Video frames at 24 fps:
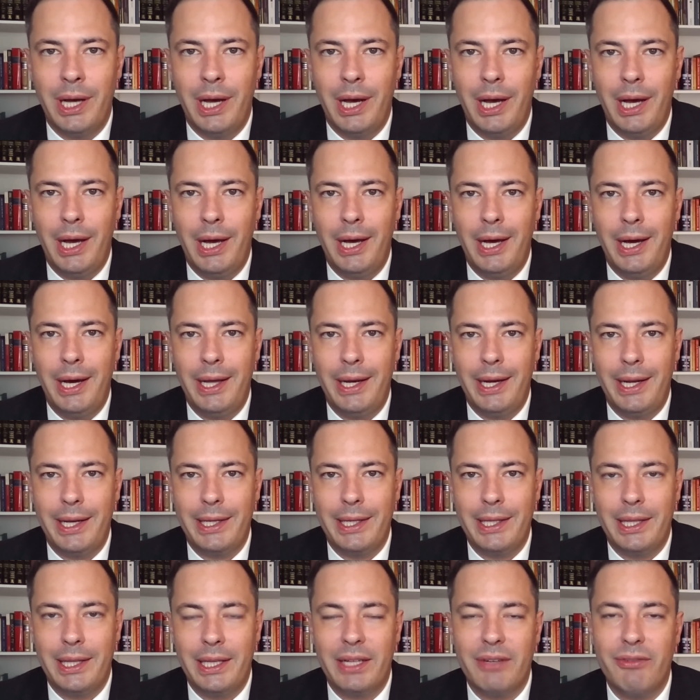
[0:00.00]
And I
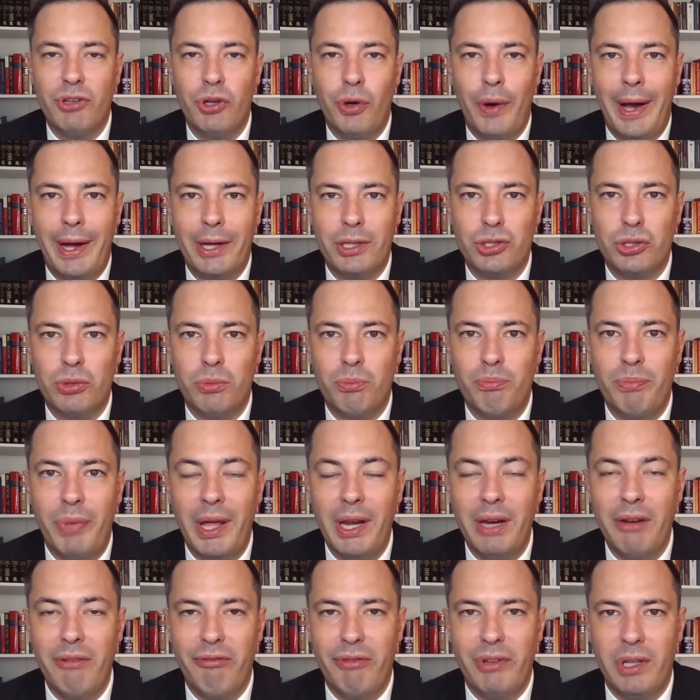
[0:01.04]
can think of no actual
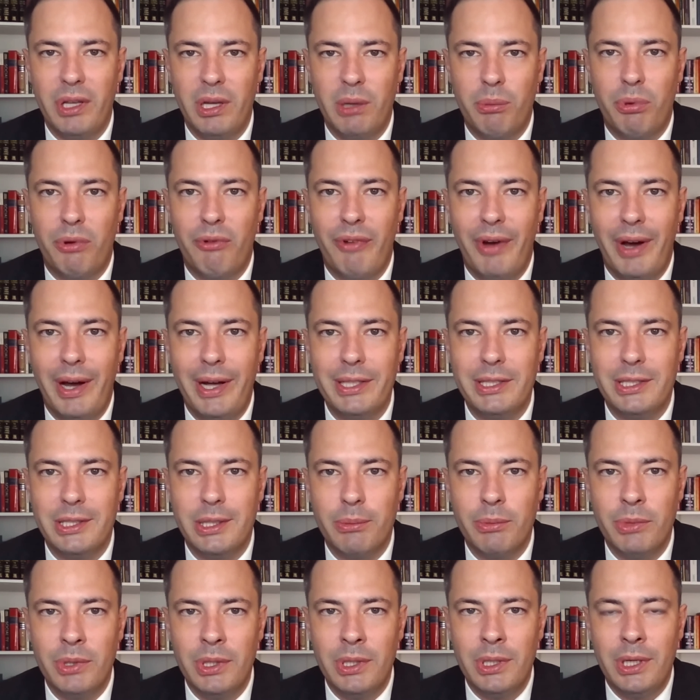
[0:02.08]
benefit it provides
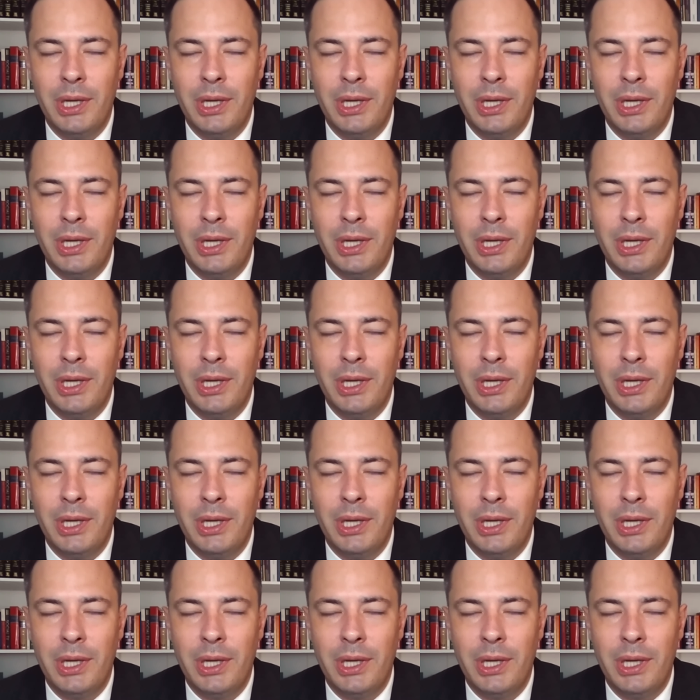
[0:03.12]
them